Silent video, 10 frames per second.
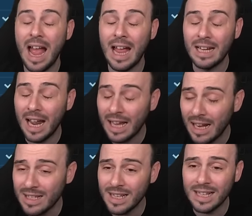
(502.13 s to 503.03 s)
And I
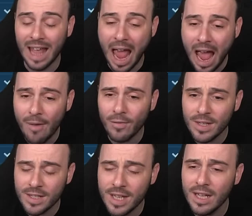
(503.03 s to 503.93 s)
gotta say it, every
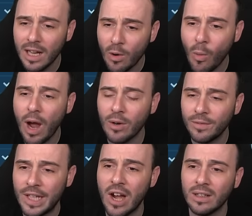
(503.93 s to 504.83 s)
single one of
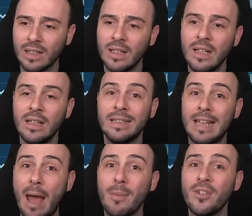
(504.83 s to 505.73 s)
the other
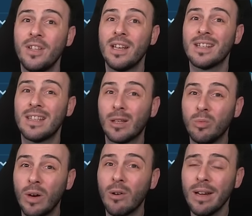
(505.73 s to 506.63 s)
damage dealers that
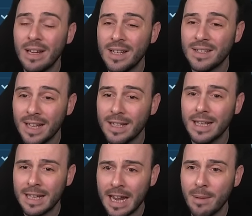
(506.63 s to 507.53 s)
were released in
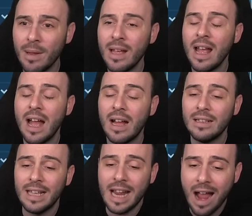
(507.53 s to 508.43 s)
the game,
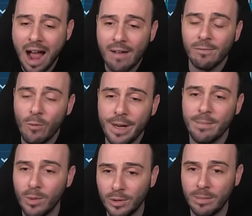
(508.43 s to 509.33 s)
they have weak
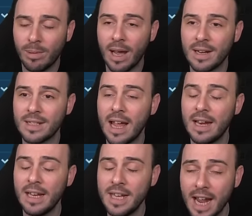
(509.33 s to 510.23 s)
multipliers.
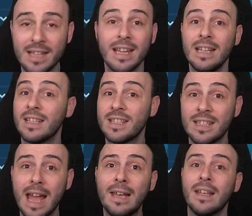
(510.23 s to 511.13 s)
And yes, I
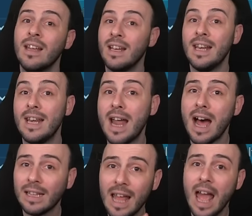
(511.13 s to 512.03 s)
understand,
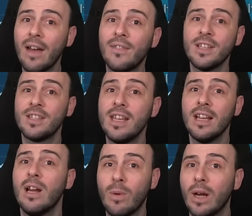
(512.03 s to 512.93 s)
not every
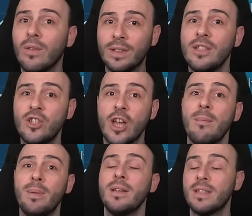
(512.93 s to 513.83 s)
single one of these
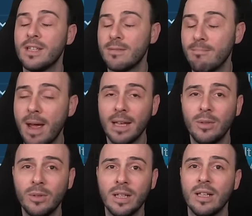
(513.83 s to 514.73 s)
champions is meant
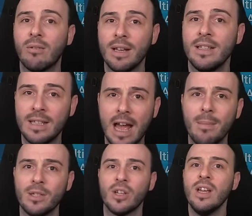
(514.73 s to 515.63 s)
to deal crazy
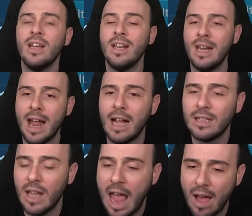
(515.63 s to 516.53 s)
damage.
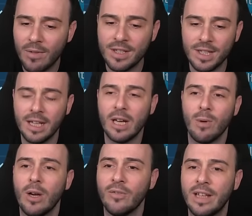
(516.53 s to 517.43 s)
Not every single
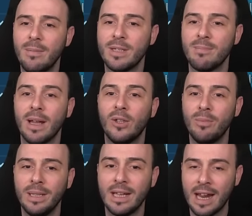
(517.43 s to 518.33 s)
one of them is meant to
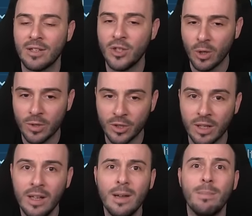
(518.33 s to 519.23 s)
be the next Georgit.
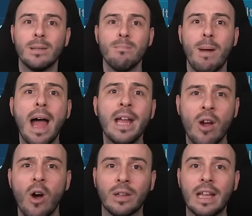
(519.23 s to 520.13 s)
But my
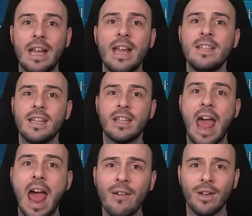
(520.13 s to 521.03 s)
god, is it
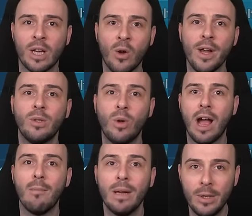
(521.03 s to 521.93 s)
ever going to
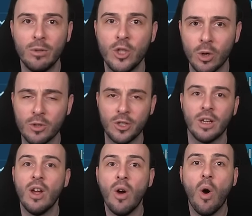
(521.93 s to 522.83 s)
come a new Georgit?
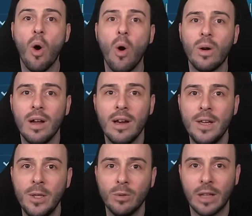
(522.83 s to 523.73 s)
Or a
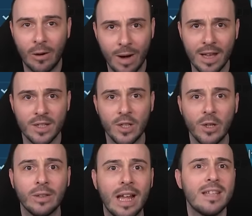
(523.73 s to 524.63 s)
new Taras, you
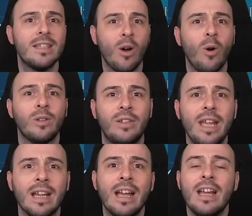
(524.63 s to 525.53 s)
know, that's the whole
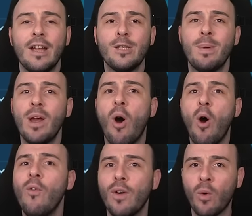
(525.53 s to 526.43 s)
thing. It's been
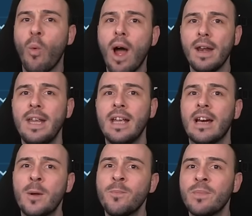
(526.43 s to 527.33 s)
over one
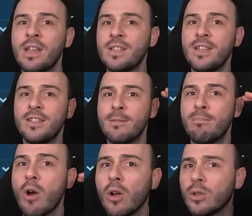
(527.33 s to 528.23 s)
year since they
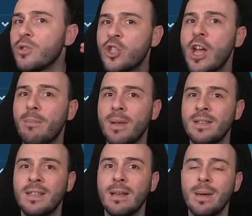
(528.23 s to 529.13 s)
brought those
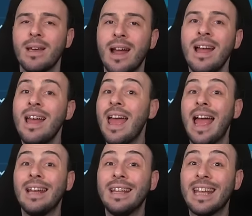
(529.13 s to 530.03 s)
champions in the meta,
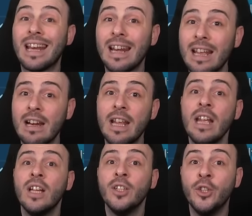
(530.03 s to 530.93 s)
and they
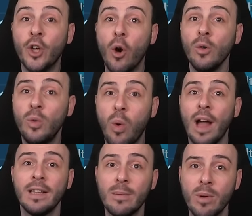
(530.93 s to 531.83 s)
clearly don't
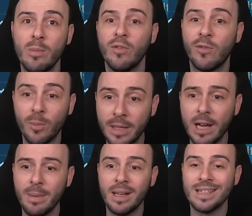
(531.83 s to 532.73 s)
want them removed from
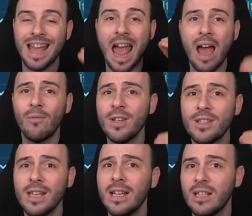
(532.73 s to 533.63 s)
there because every
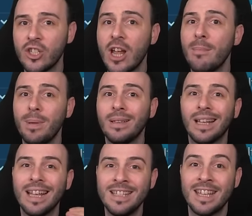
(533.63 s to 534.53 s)
single champion
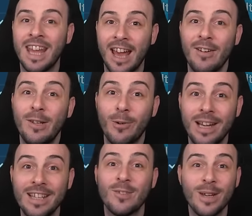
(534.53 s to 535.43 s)
that is carrying
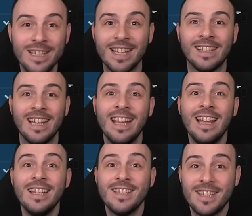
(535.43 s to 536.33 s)
release recently
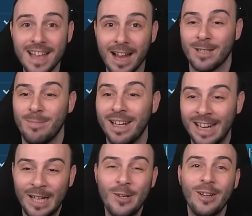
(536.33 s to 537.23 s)
sucks, man.
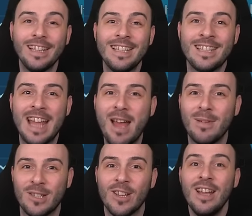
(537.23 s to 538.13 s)
Like, look at this
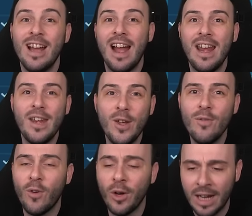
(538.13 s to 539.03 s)
damage. A new
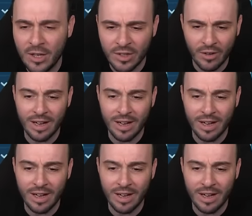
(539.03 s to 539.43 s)
Void Legendary.